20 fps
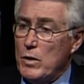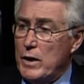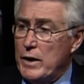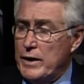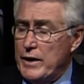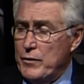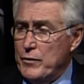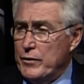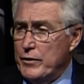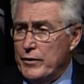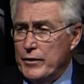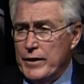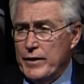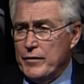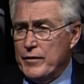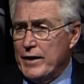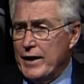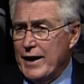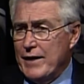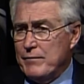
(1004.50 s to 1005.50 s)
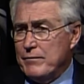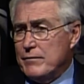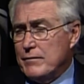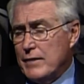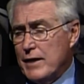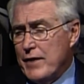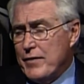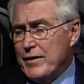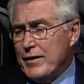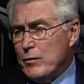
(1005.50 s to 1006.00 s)
Another area that
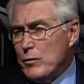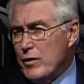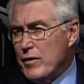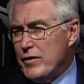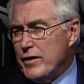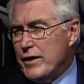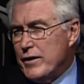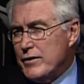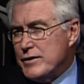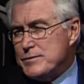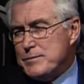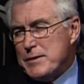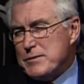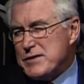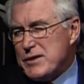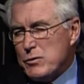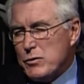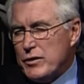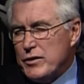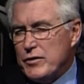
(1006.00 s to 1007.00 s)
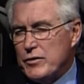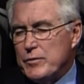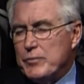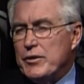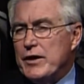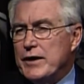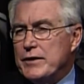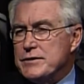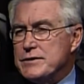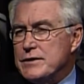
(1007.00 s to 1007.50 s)
I think one of the areas people say, what are you the
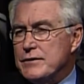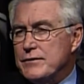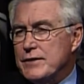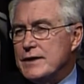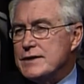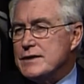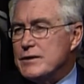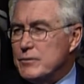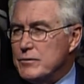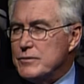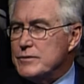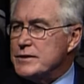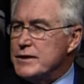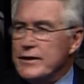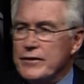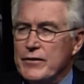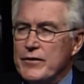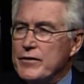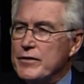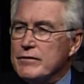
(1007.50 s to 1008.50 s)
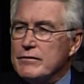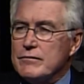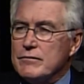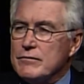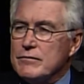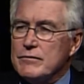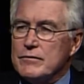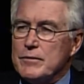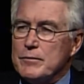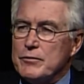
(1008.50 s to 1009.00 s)
proudest of? And I said, well, there's an area that
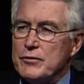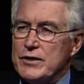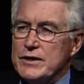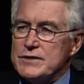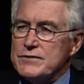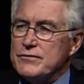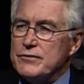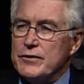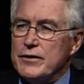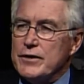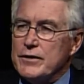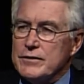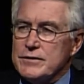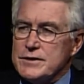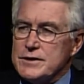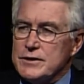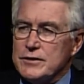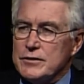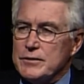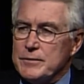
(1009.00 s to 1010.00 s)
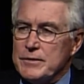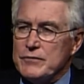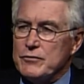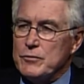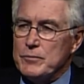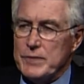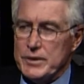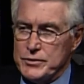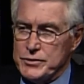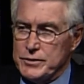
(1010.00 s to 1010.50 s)
the press very seldom
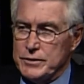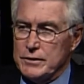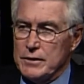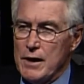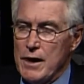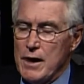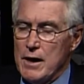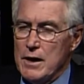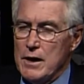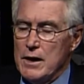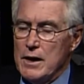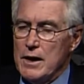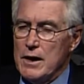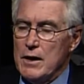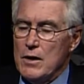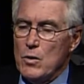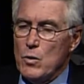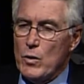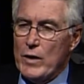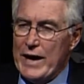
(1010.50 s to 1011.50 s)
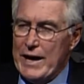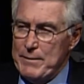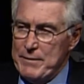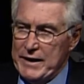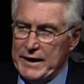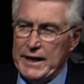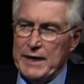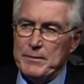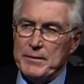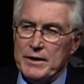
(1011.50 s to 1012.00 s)
ever mentioned. When I
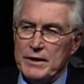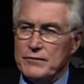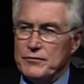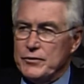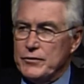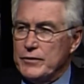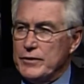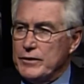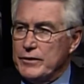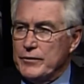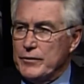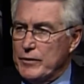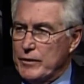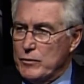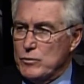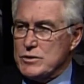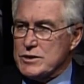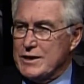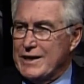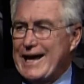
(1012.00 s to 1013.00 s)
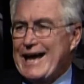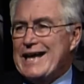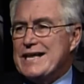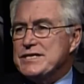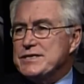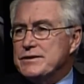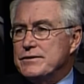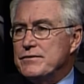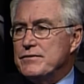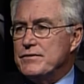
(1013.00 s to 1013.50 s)
became governor, Illinois was
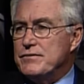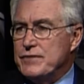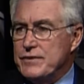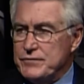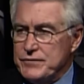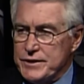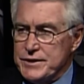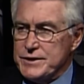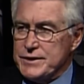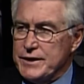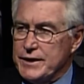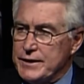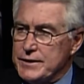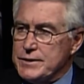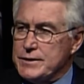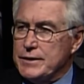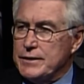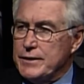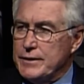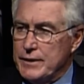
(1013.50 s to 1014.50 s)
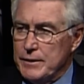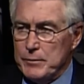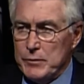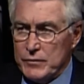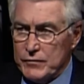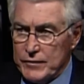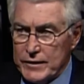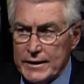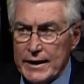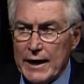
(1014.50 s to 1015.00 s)
last of the 50 states in the number
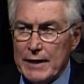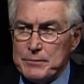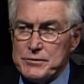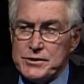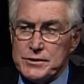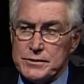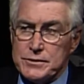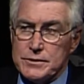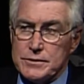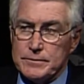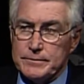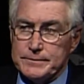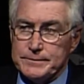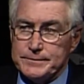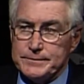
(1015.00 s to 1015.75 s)
of adoptions.